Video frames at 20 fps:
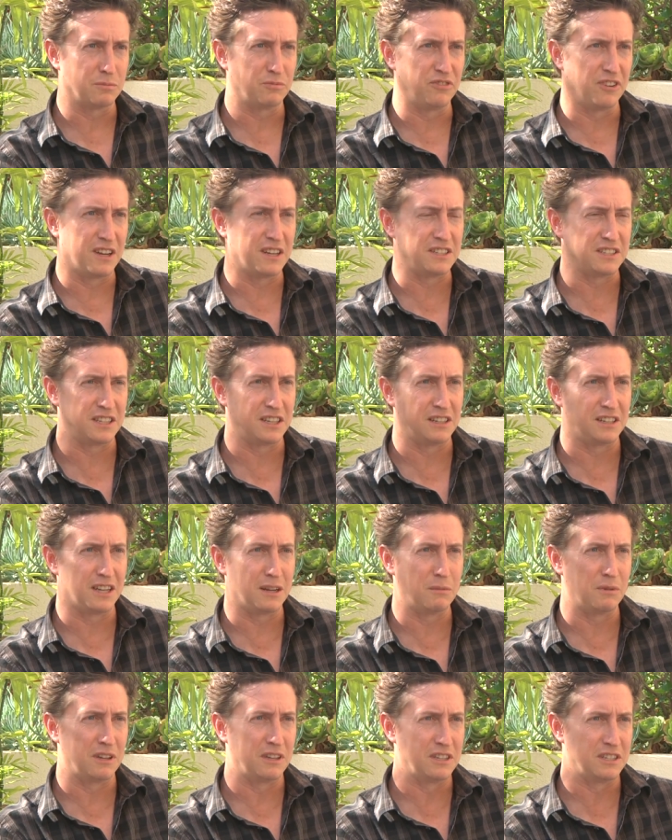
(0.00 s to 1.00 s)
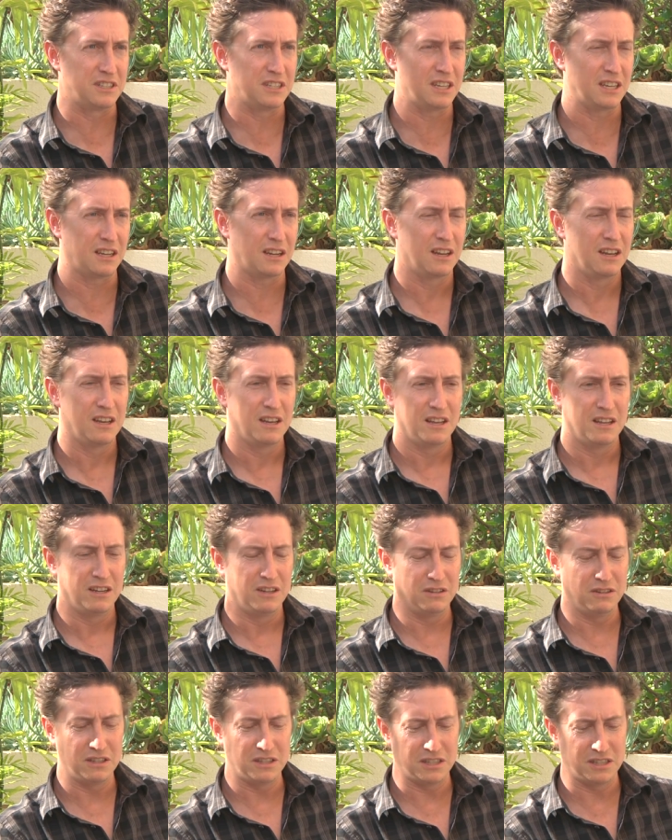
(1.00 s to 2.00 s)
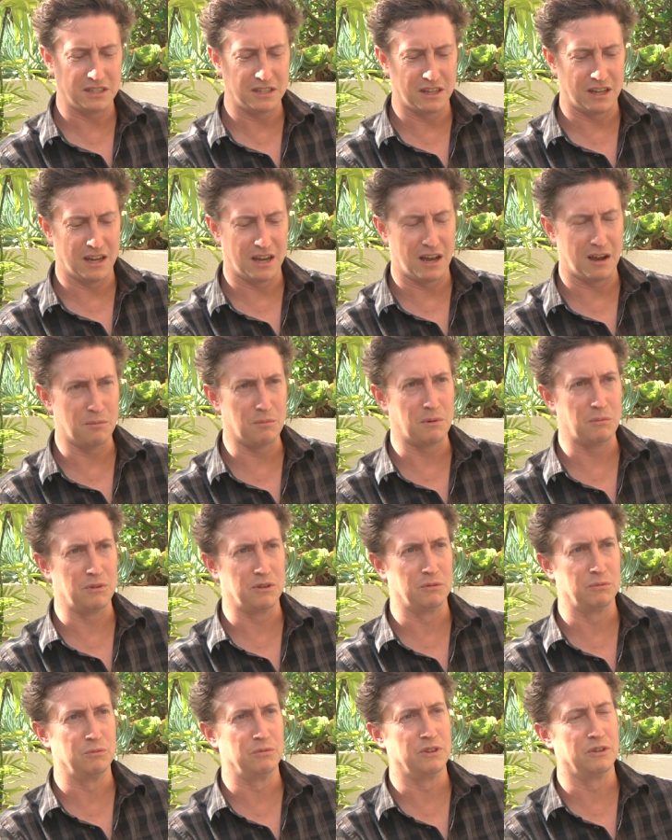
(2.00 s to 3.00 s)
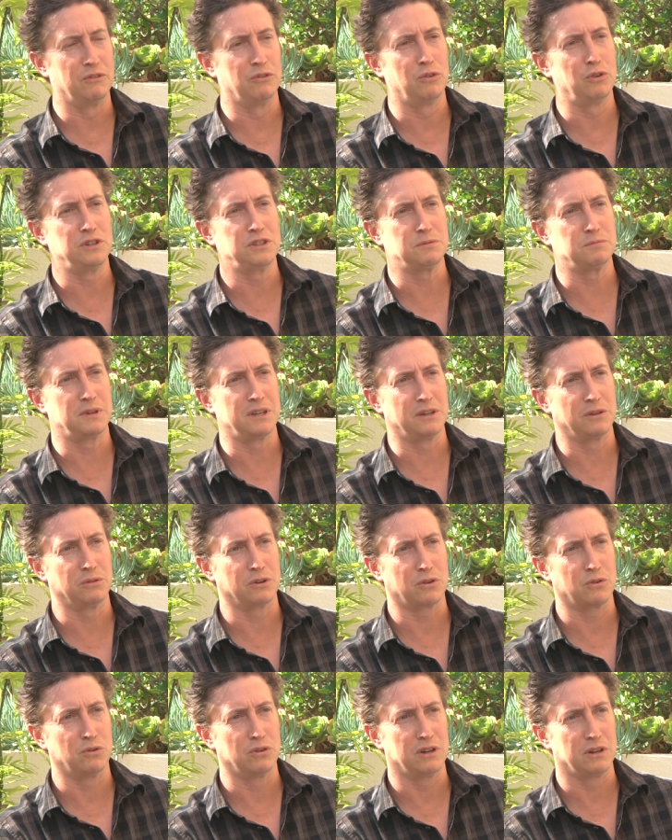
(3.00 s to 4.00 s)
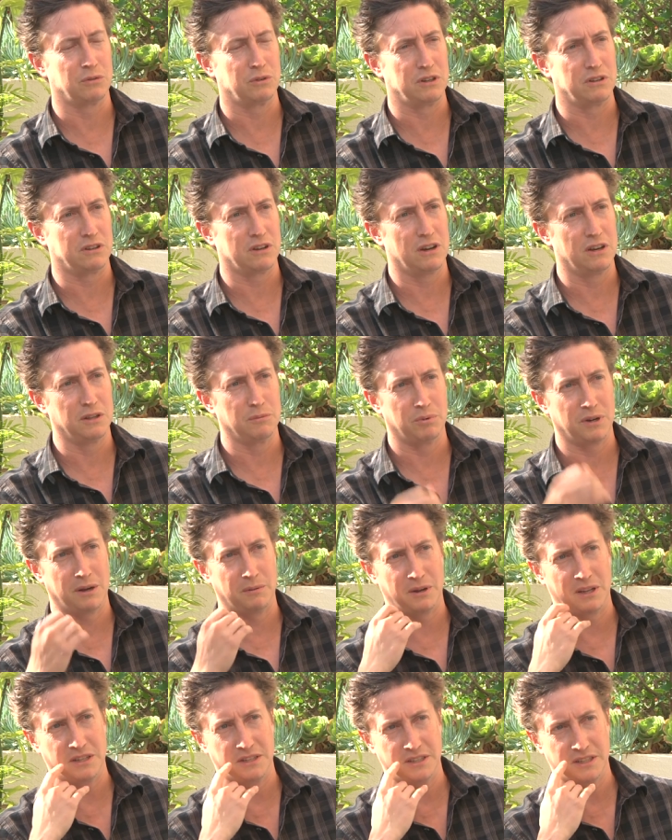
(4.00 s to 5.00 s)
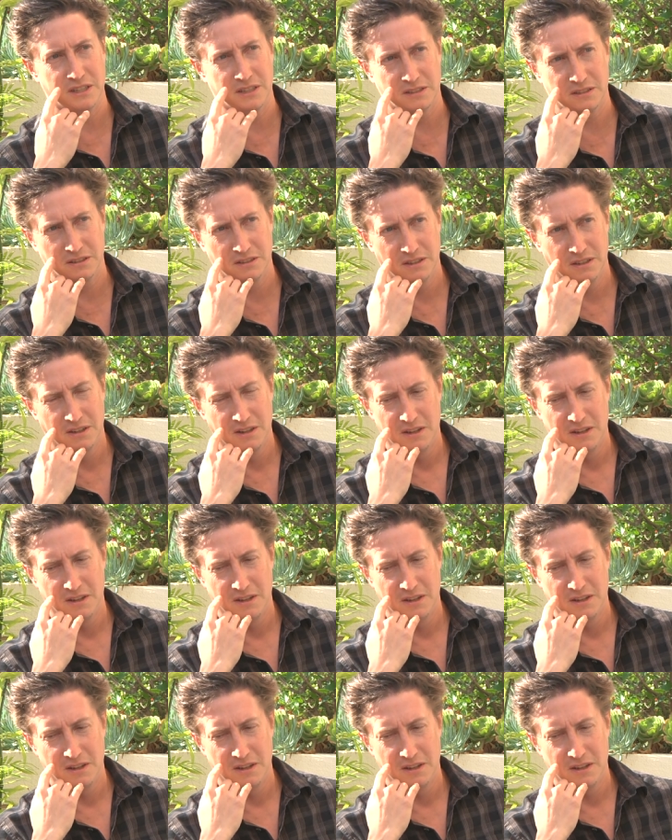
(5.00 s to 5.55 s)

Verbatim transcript: the for finest all six entertainment Jews in, in Dallas. State. Dude, this is, I, I remember the, the voicemail recording when you call the Promenade Six.